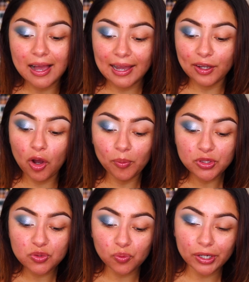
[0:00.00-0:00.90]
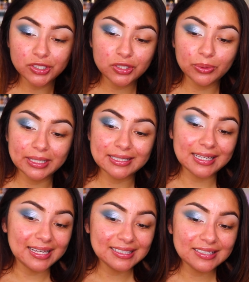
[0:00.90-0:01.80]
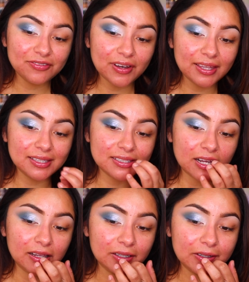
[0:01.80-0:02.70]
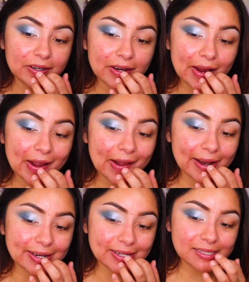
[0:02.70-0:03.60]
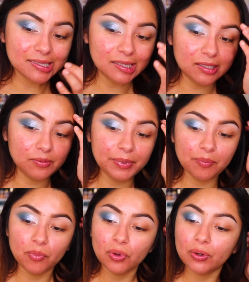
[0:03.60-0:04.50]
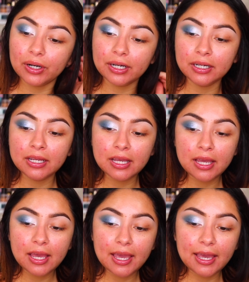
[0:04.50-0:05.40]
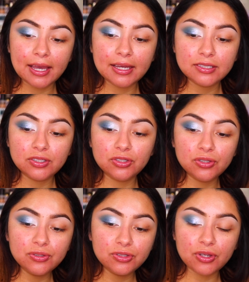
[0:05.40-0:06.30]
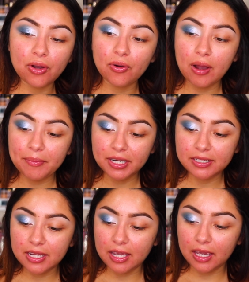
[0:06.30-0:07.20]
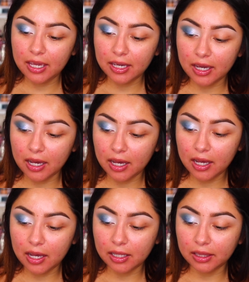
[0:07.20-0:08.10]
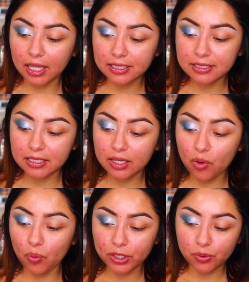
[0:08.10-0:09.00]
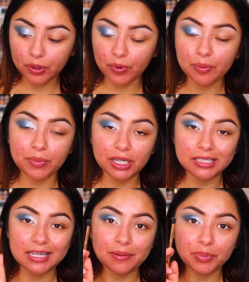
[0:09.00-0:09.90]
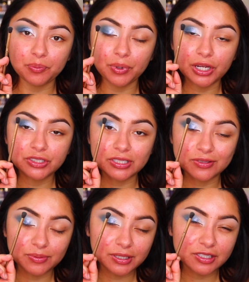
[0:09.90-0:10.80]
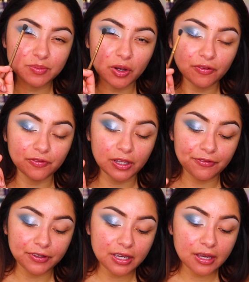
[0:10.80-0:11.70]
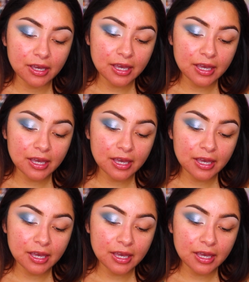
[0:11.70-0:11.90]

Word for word: I almost want to intensify this color just a little bit more and to do so, I'm going to take a Luxie 121 mini tapered brush. It's really small and fluffy.